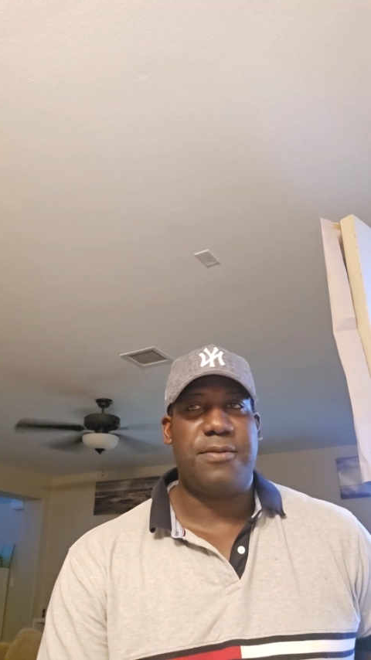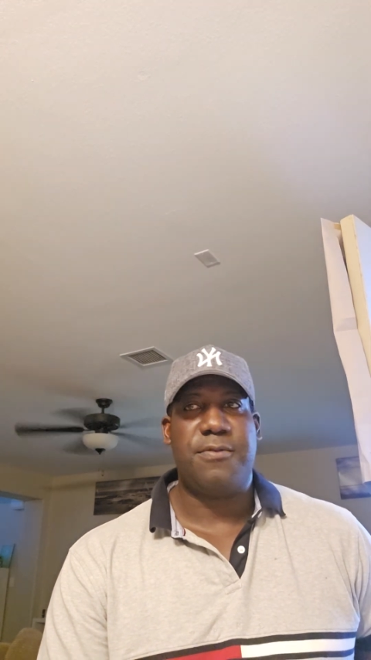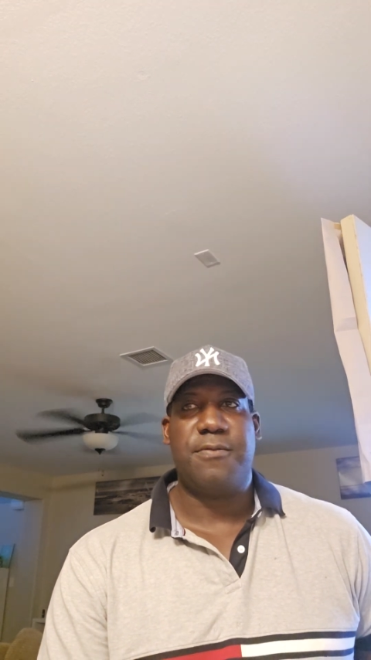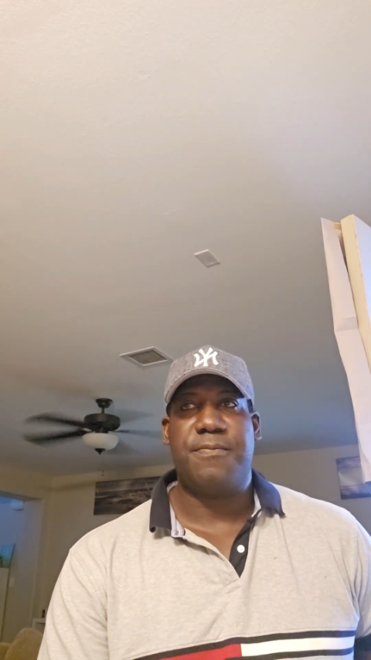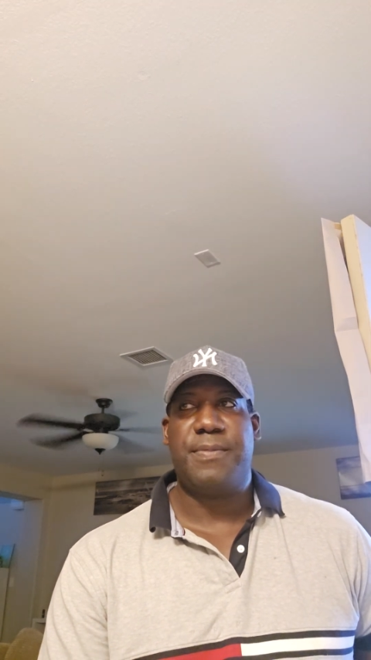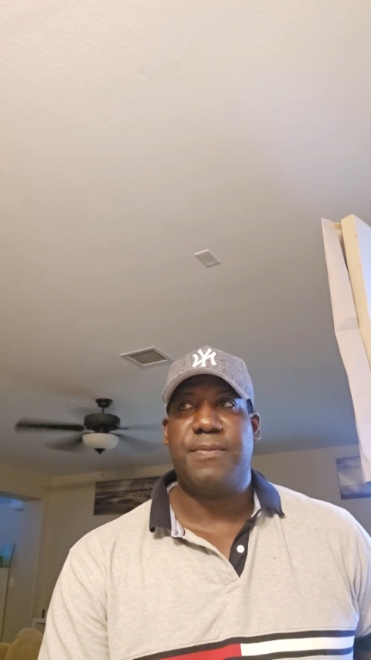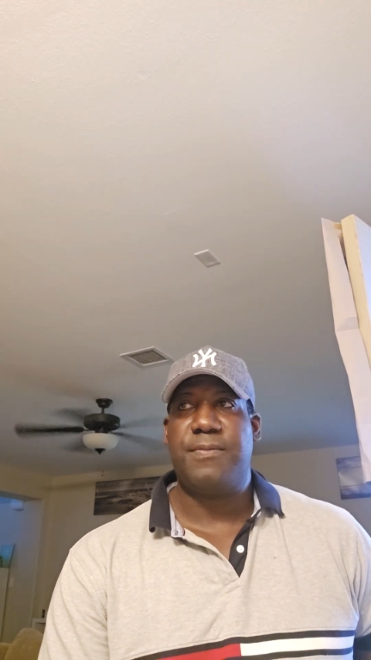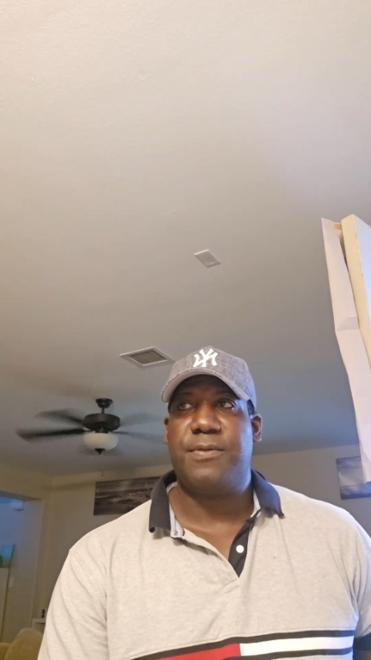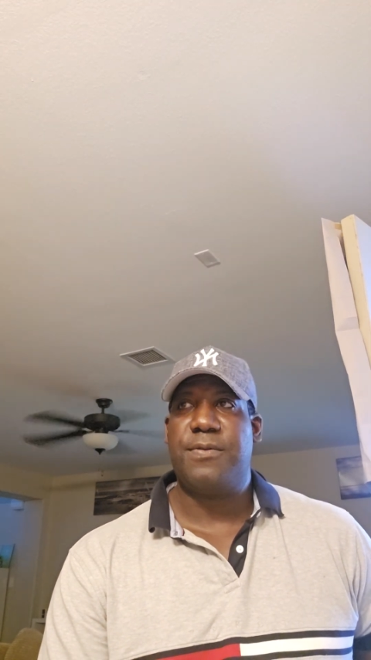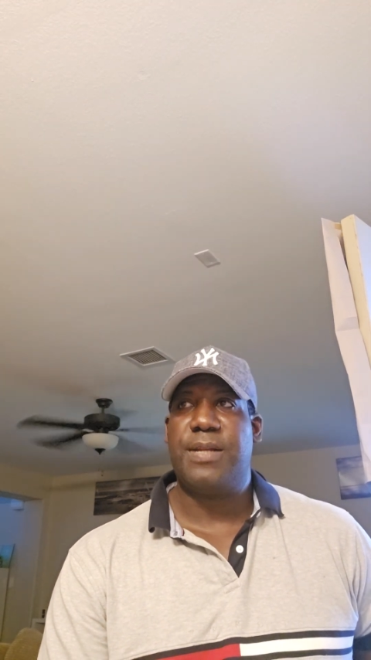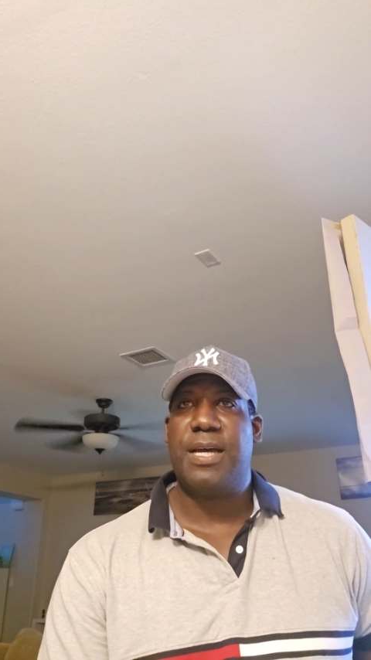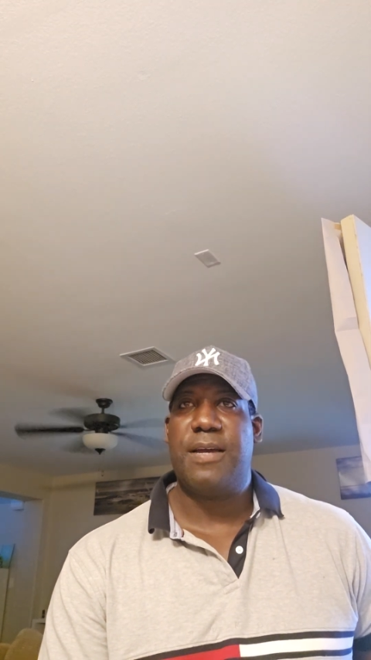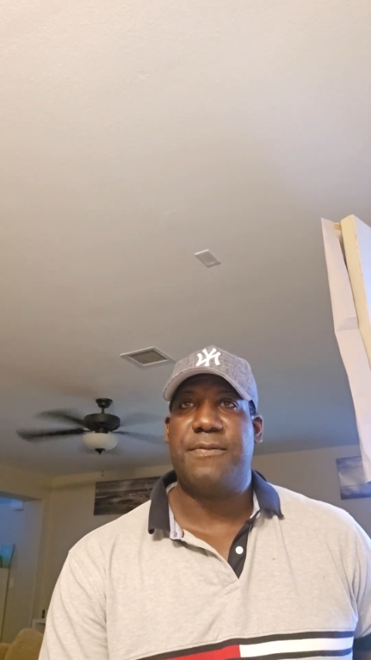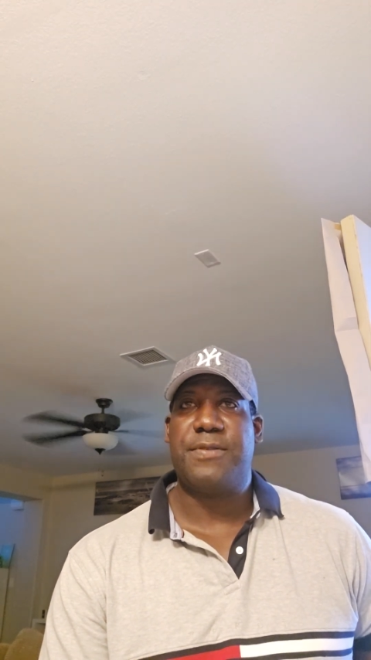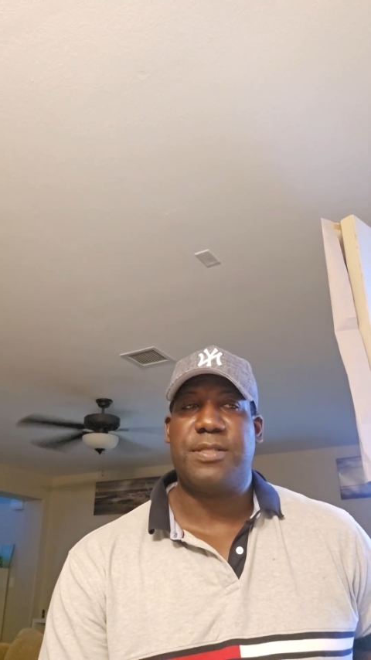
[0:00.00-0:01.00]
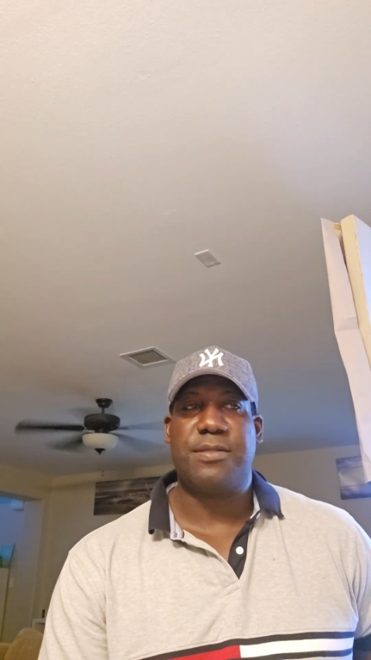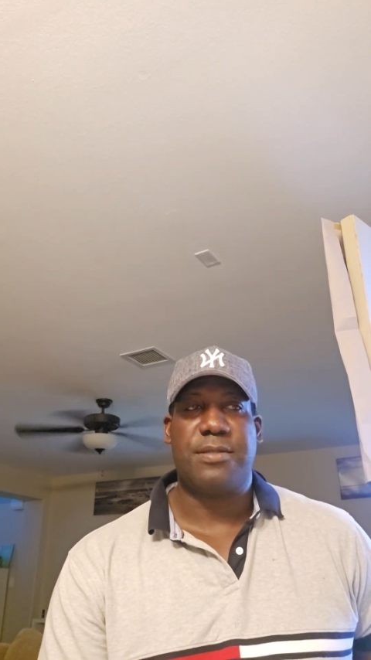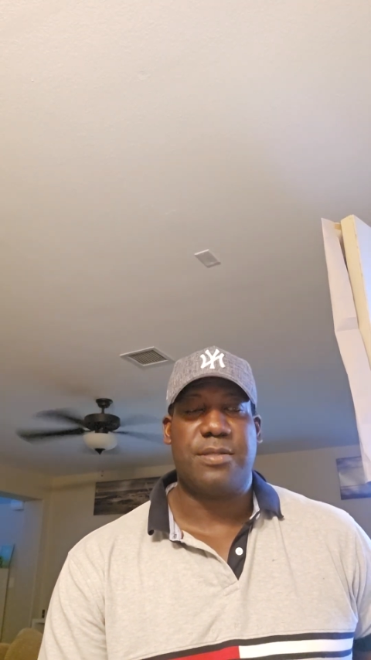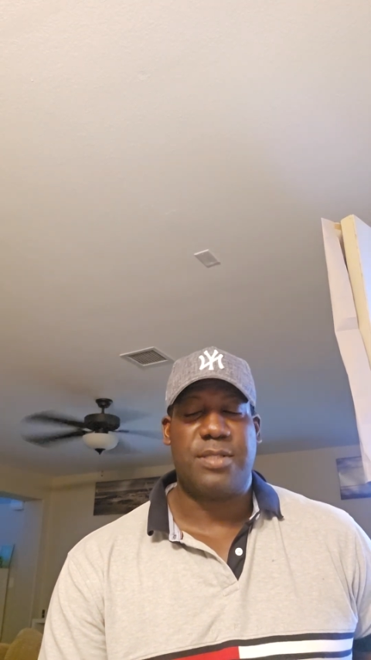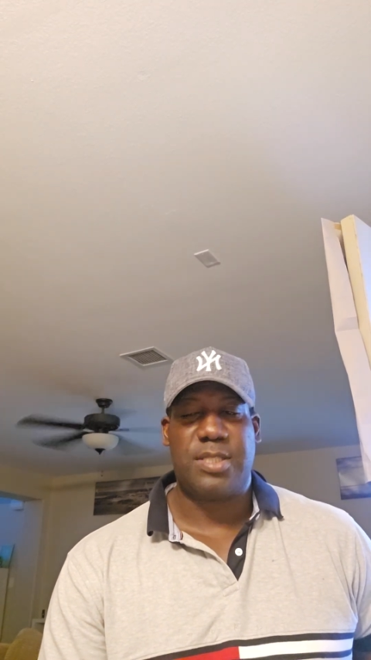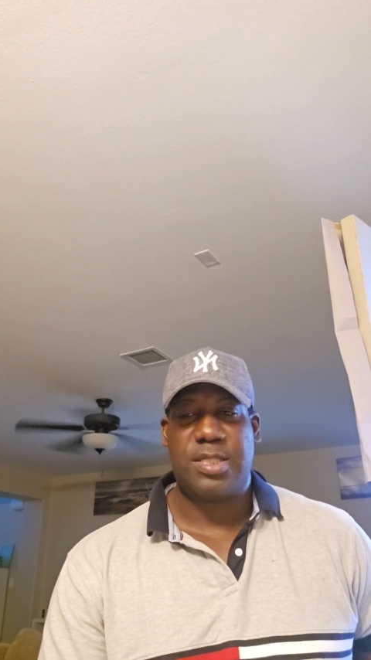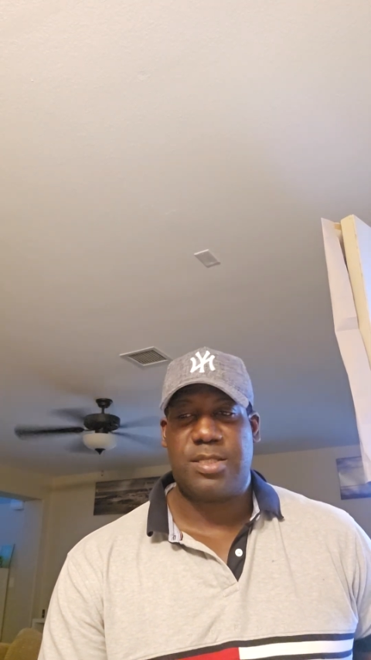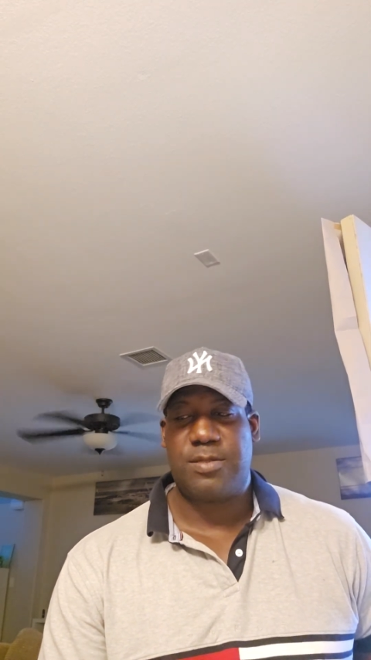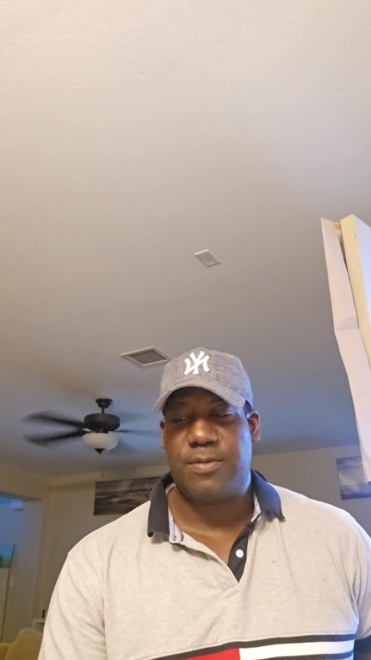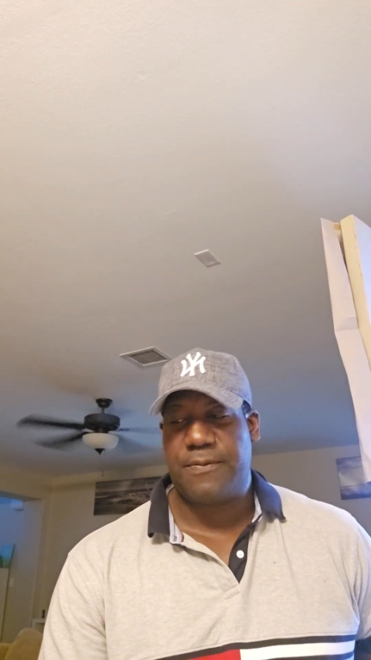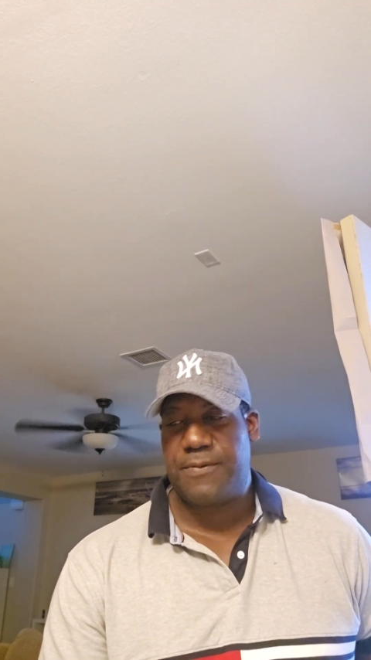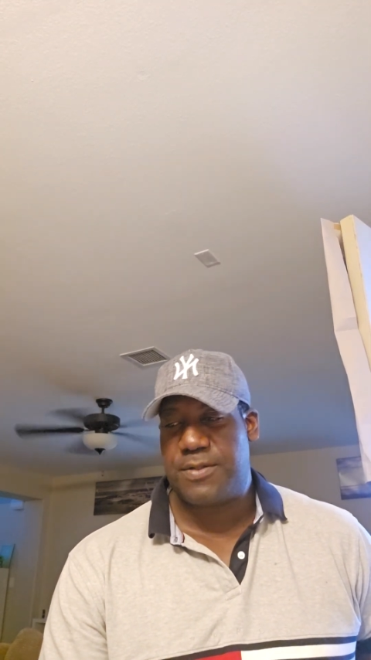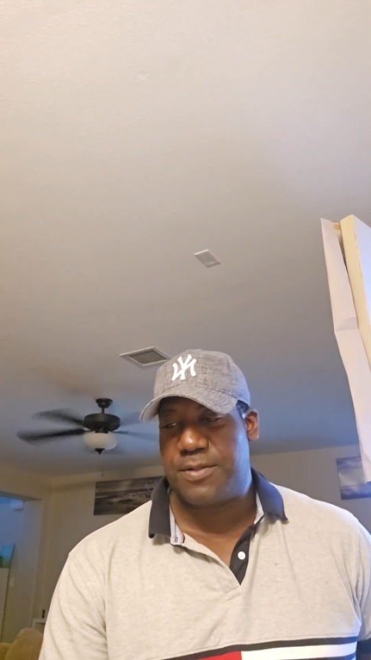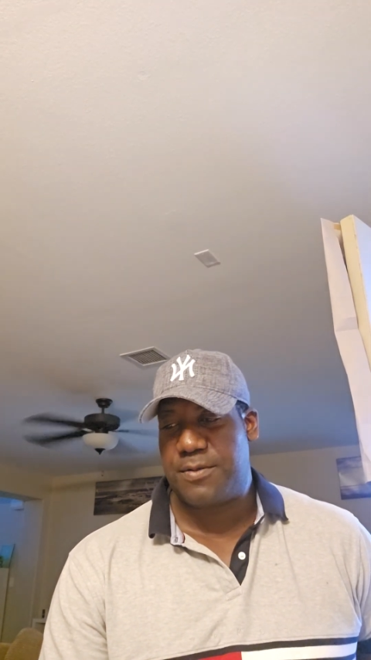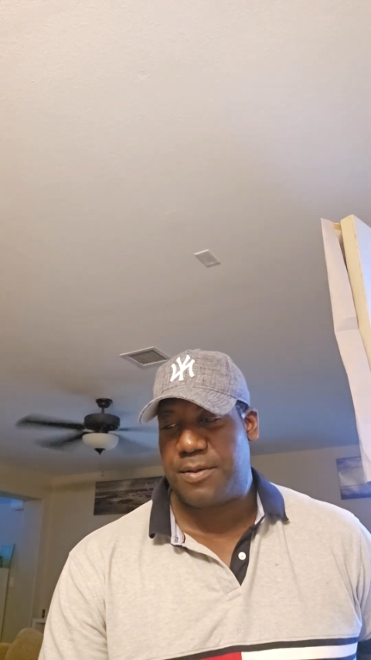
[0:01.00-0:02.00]
you'll have to
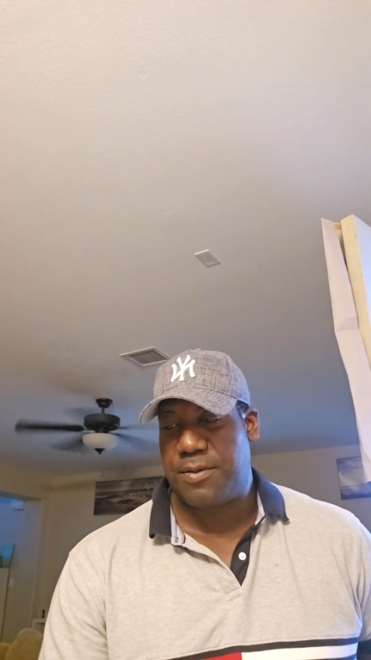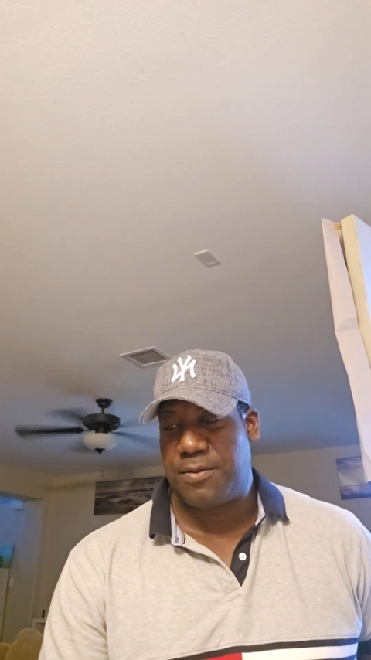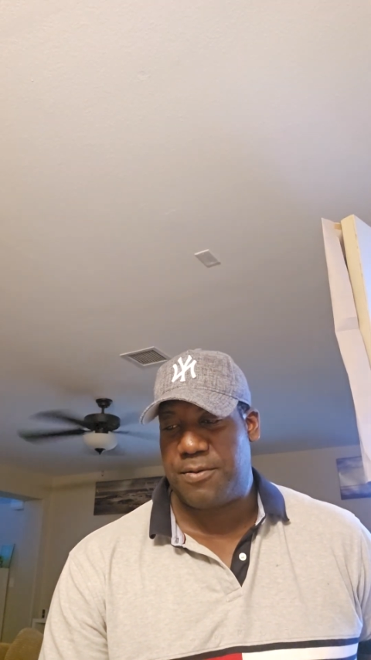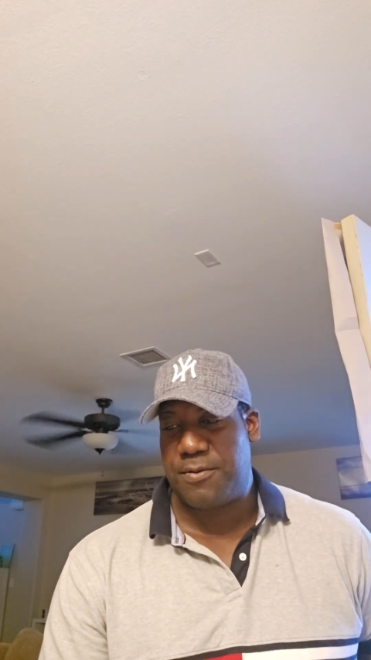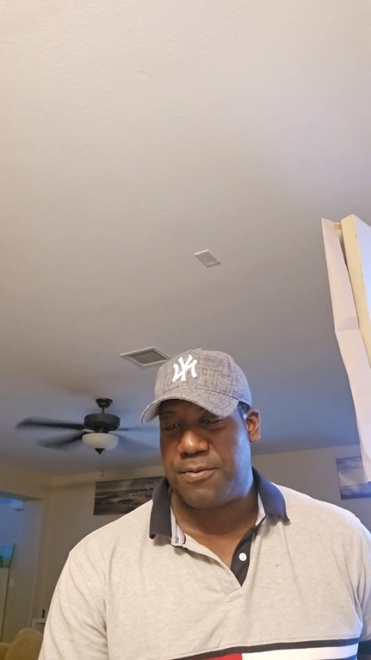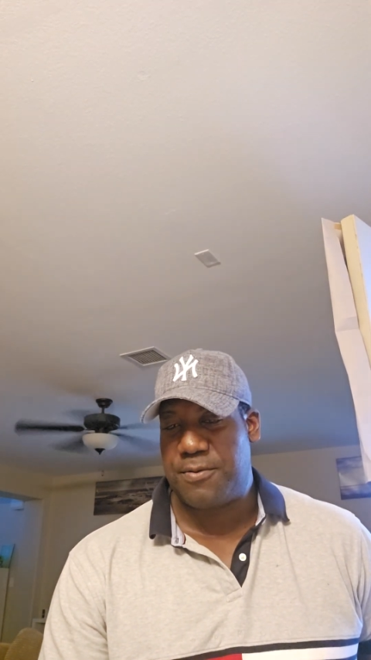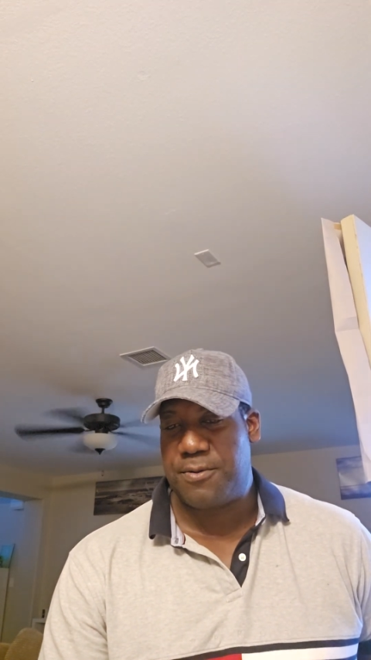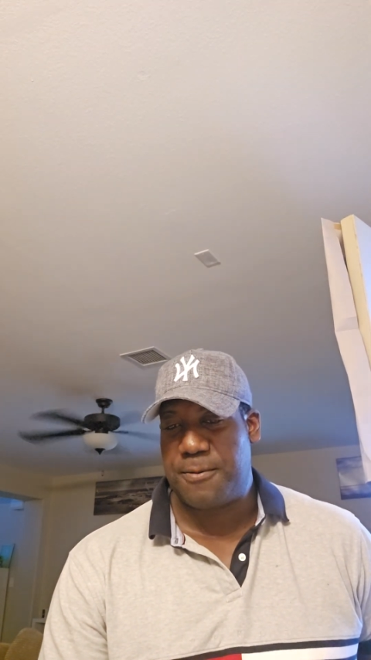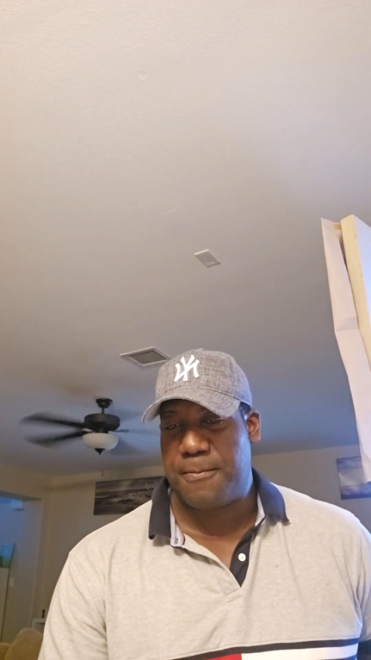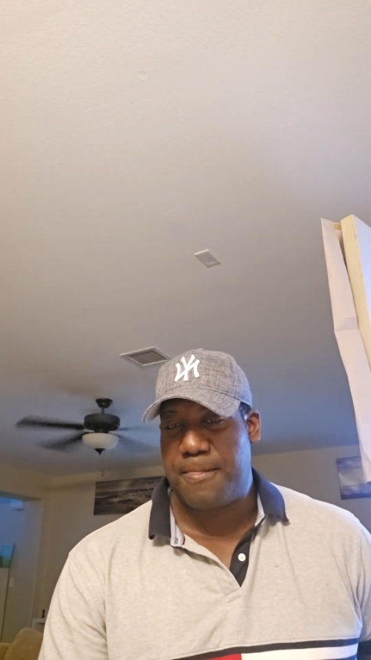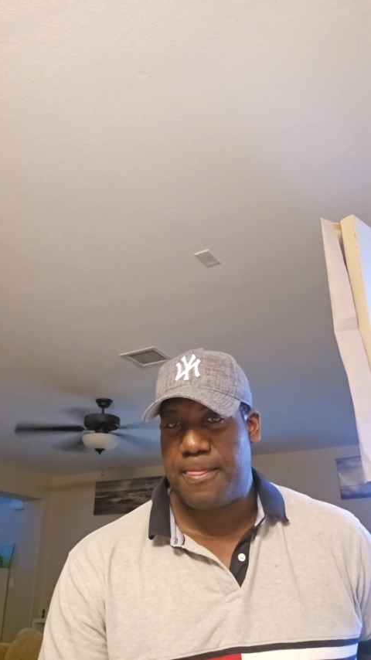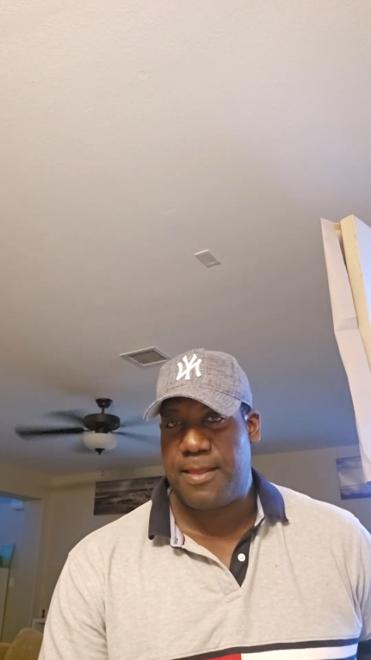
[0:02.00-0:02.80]
sift through